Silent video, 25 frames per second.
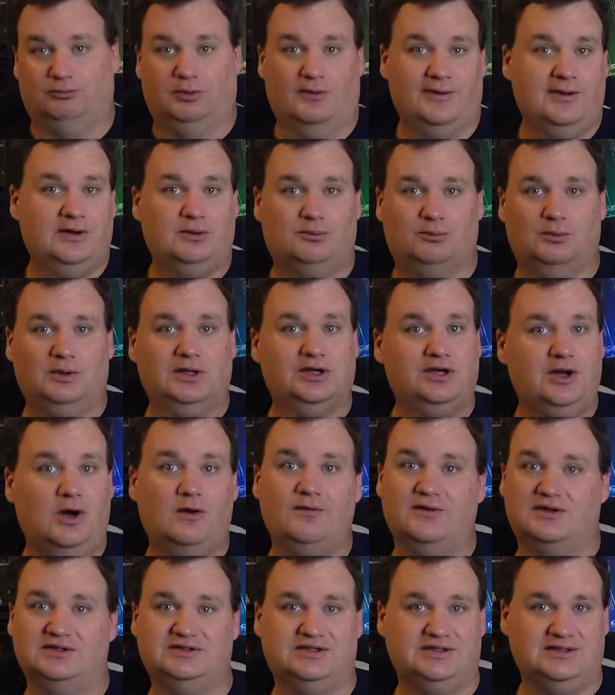well, they don't really
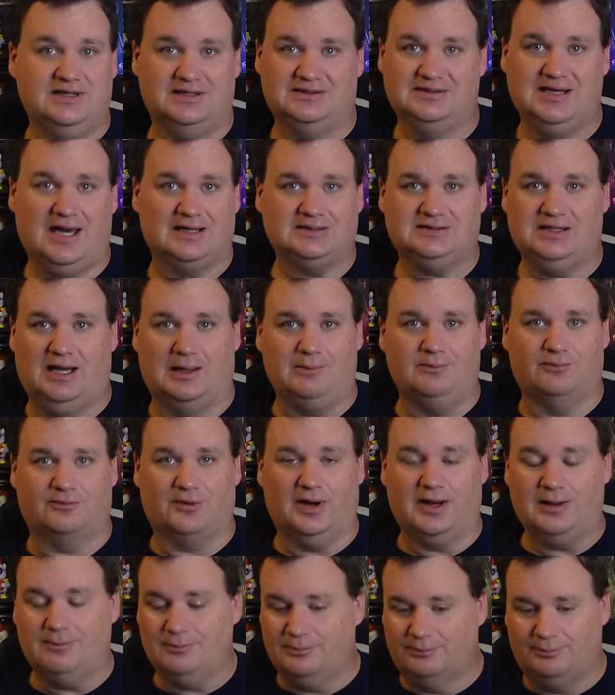know the exact time
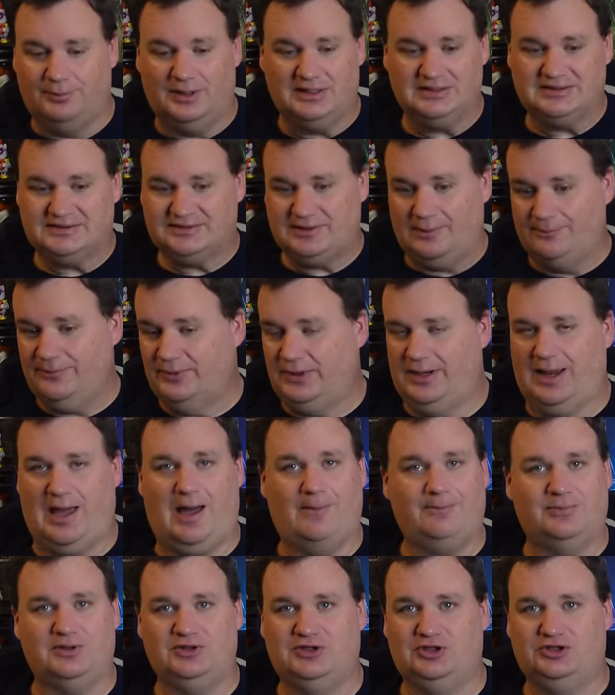frame, but something
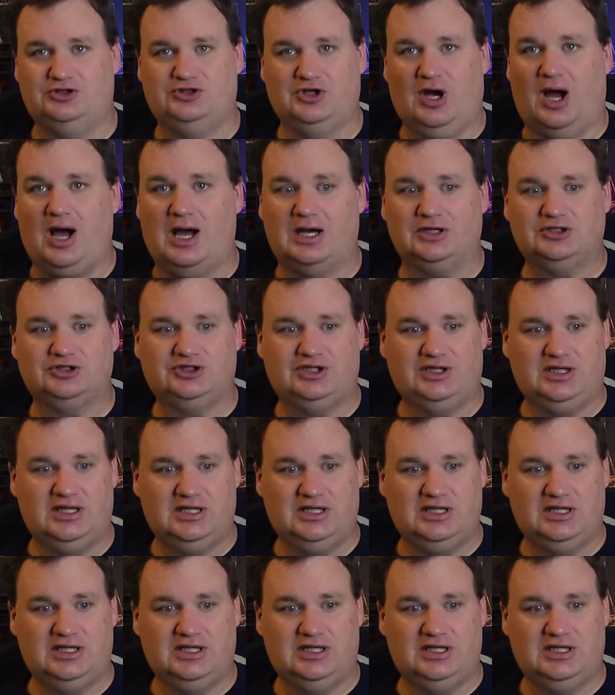happened to Josh.